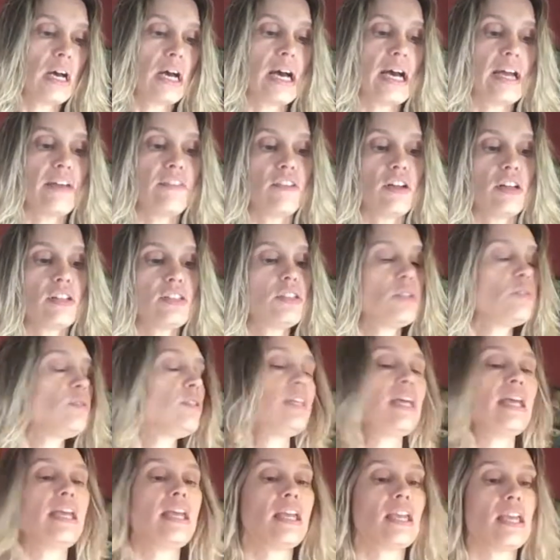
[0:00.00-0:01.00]
I've also
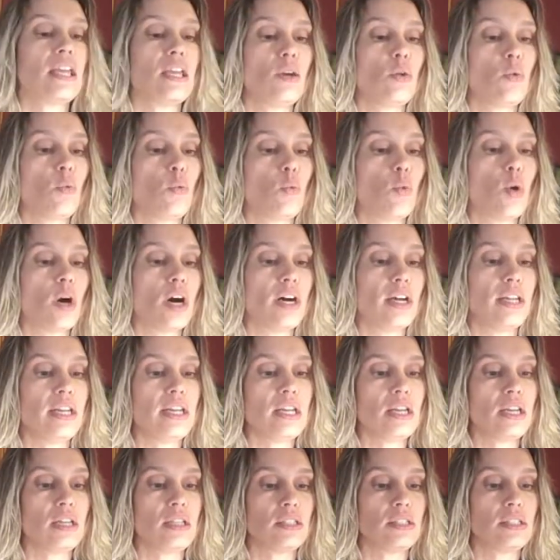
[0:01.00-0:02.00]
taken
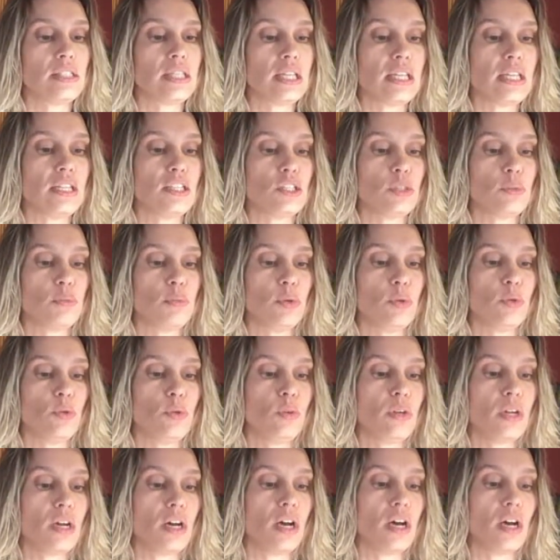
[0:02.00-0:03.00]
1
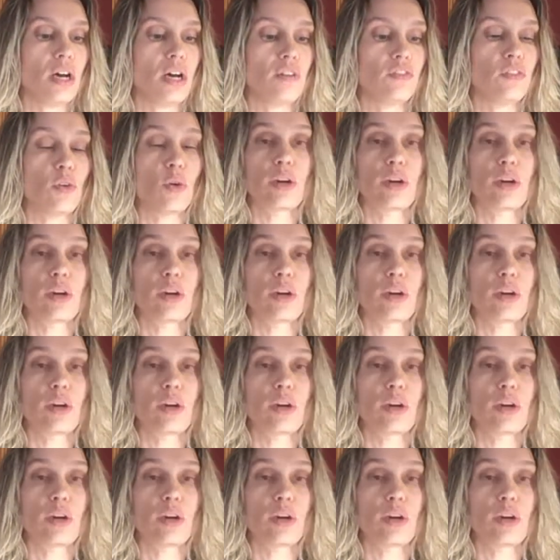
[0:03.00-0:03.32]
teaspoon of